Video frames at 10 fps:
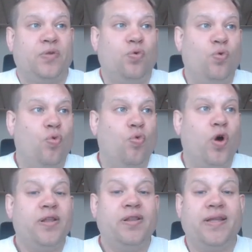
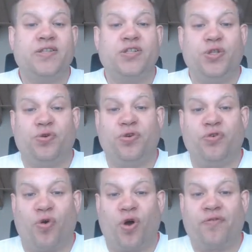One lesson you could
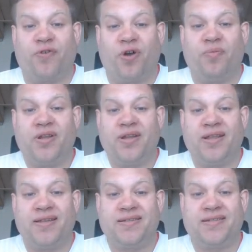draw from it
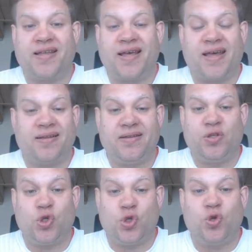is that
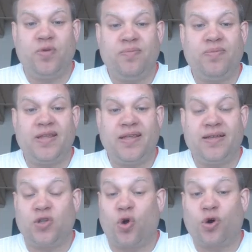human
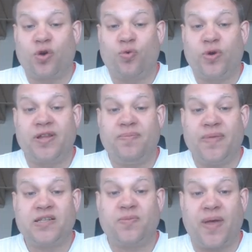beings are a really
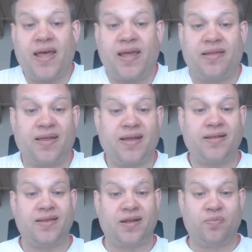mixed bag.
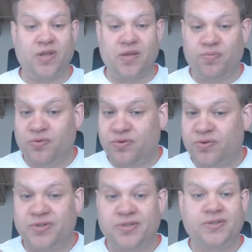That
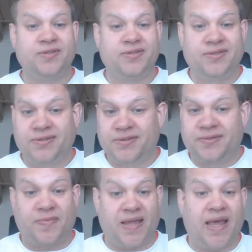people,
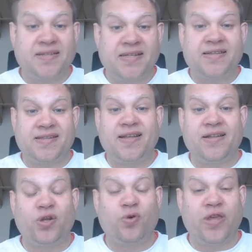as he
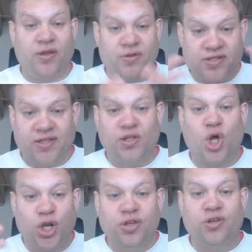said, he could still
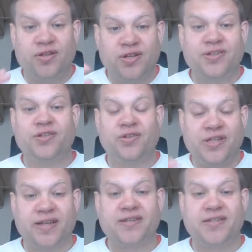
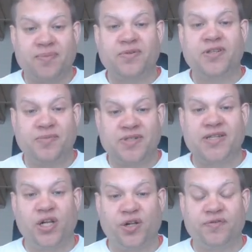unconditionally accept
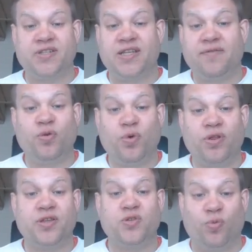himself even
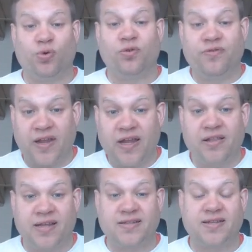with his moral
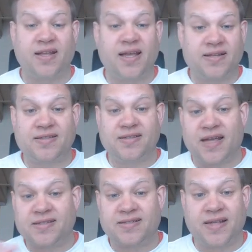failings, and
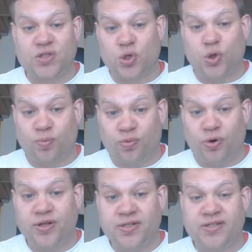that's a good
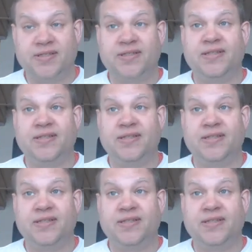point.